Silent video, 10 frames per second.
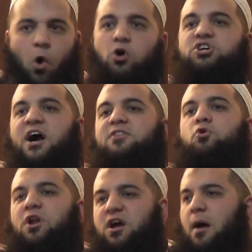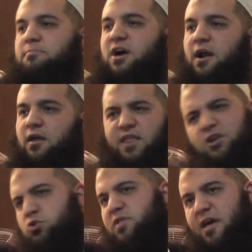Or jane to unna kam jane.
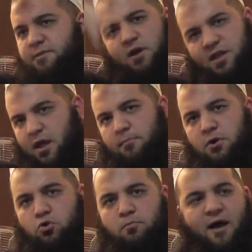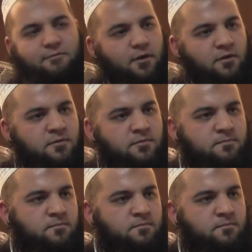They do their thing and I'm going to do my thing.